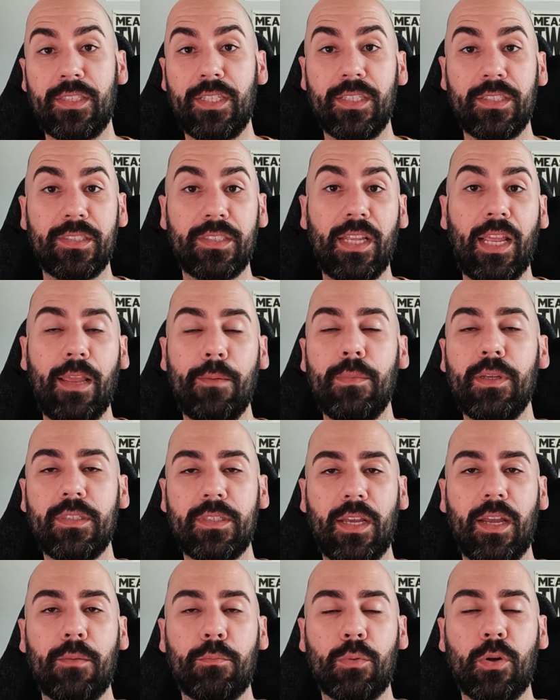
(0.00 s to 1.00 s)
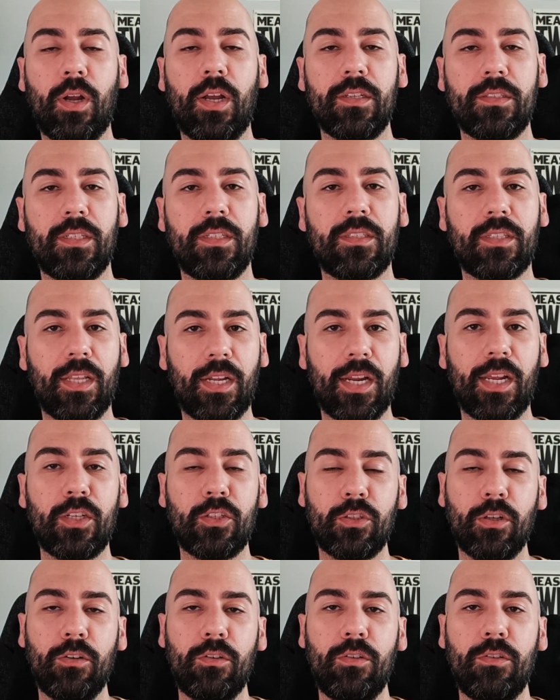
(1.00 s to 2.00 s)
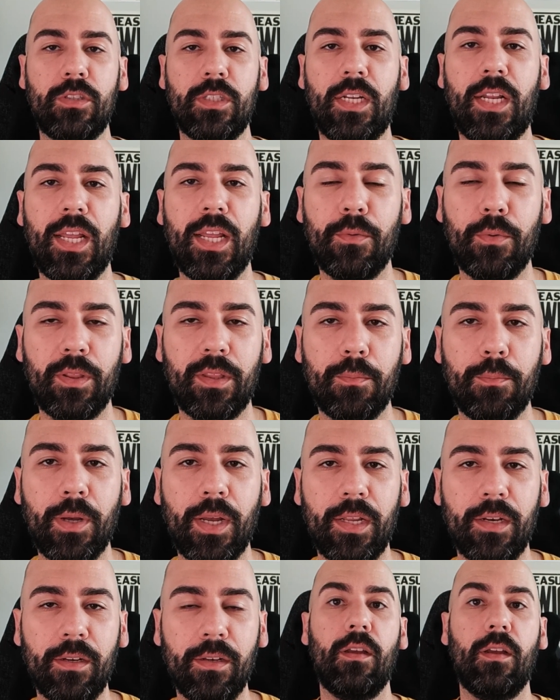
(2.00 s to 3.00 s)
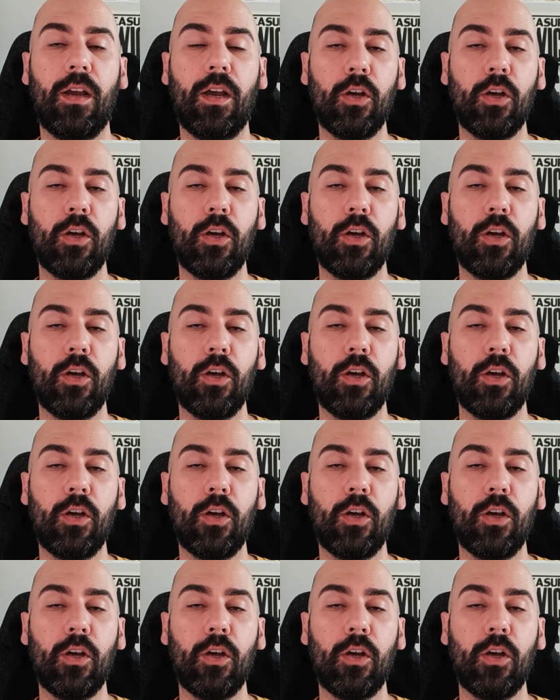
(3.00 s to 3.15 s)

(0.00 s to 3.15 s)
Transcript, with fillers: this same exact process that I showed you today with the button.